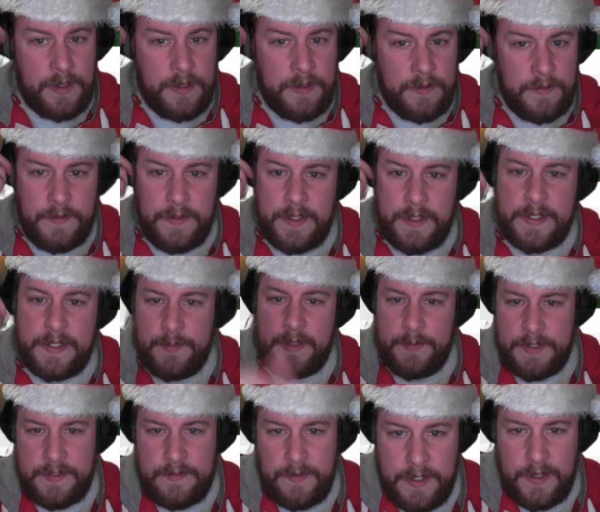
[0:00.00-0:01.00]
For this, they
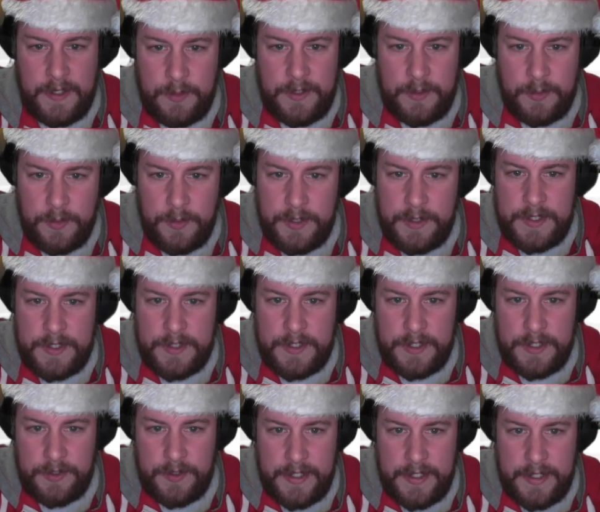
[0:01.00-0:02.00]
must find all the nooks
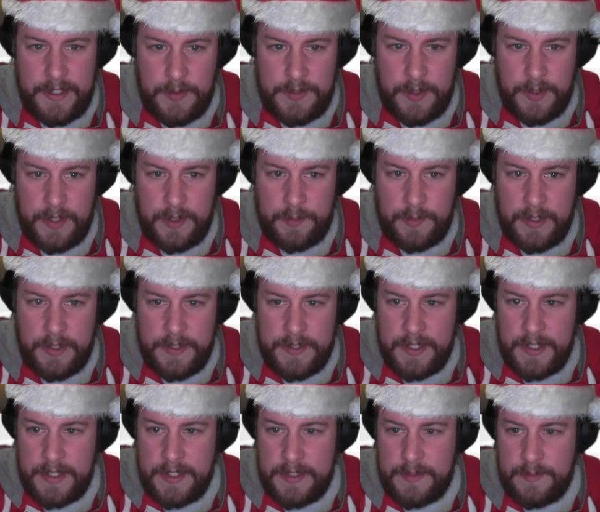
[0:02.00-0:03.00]
and crannies where the
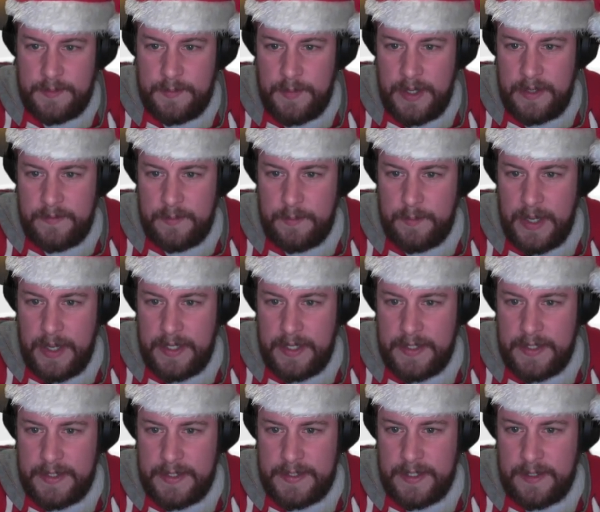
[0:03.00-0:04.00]
process may have embedded
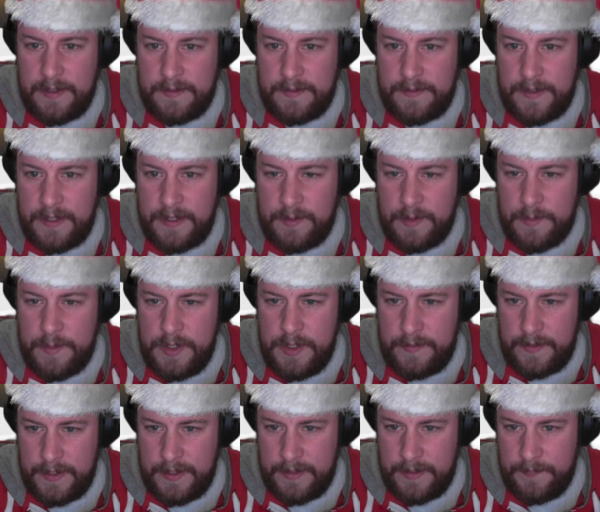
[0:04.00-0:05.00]
itself and remove
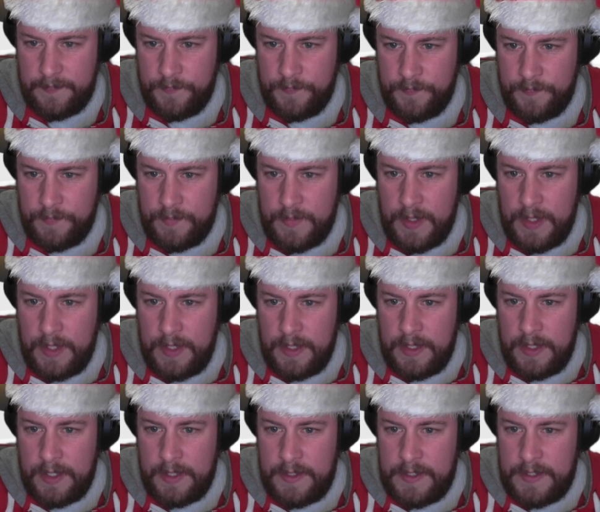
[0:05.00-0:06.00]
it.
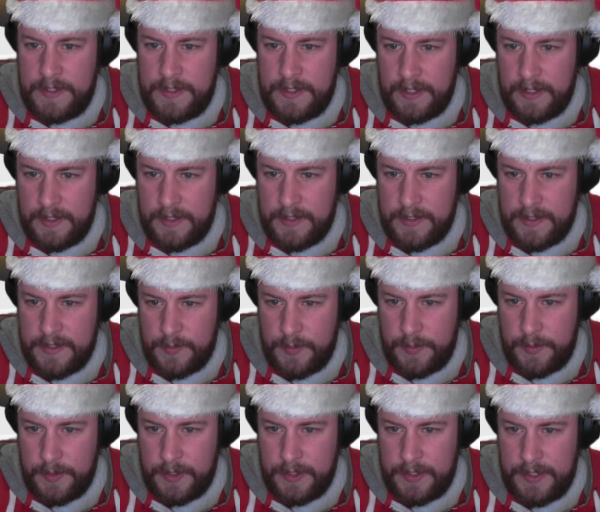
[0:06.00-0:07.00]
In this task, we
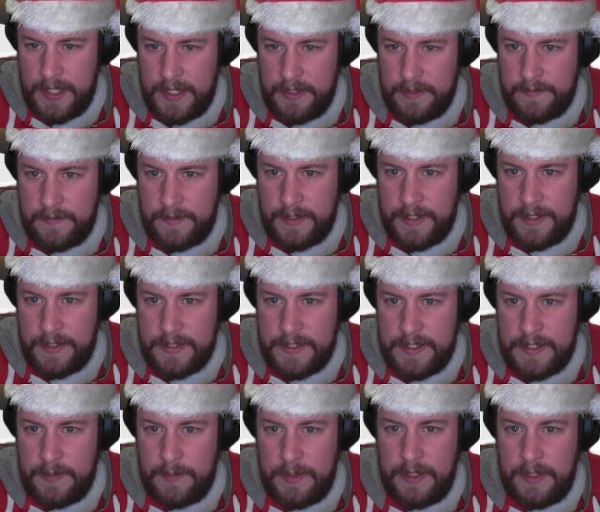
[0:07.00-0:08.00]
will identify the
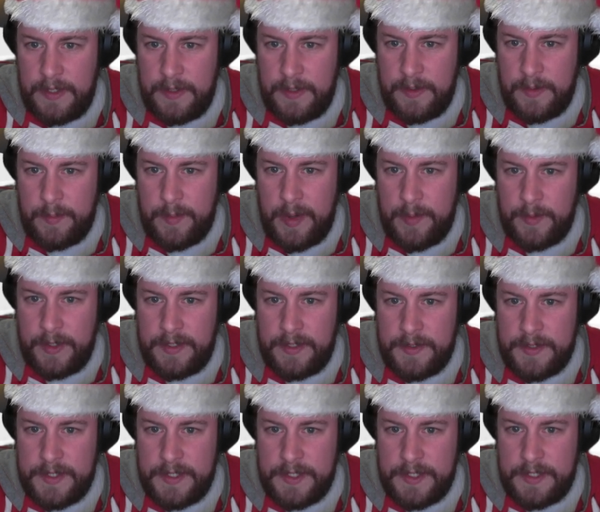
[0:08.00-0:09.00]
CPU and memory
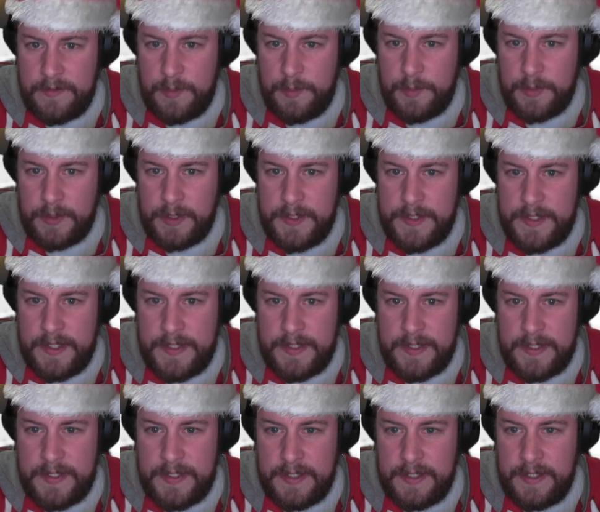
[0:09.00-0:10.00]
usage of the
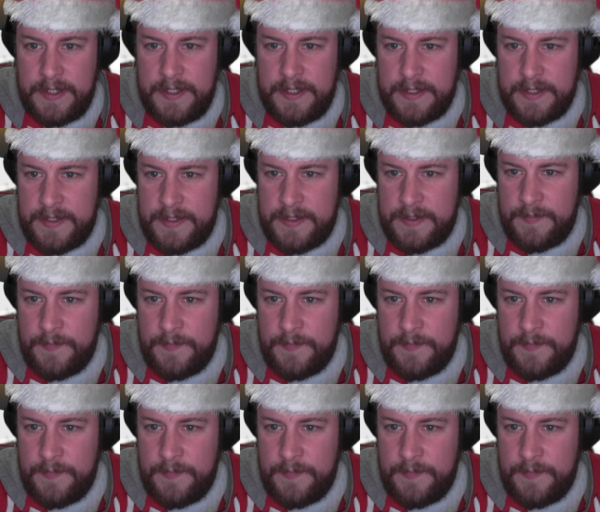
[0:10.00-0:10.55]
processes in Linux.